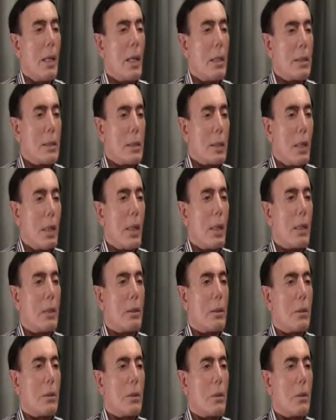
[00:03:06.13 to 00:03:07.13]

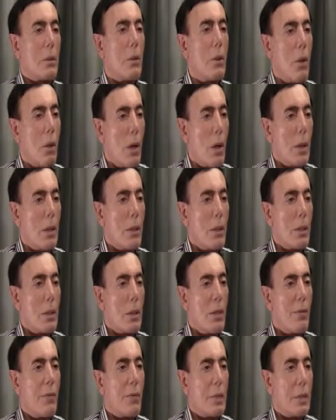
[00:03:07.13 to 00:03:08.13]
Israel to go
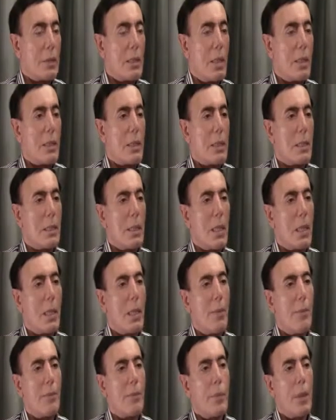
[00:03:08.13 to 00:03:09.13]
alone if it's
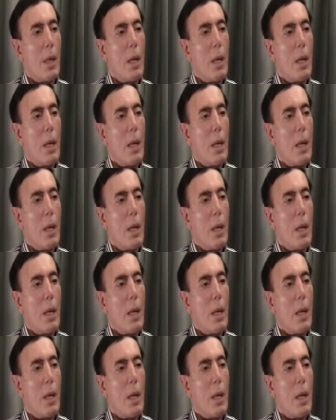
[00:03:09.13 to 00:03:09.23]
necessary.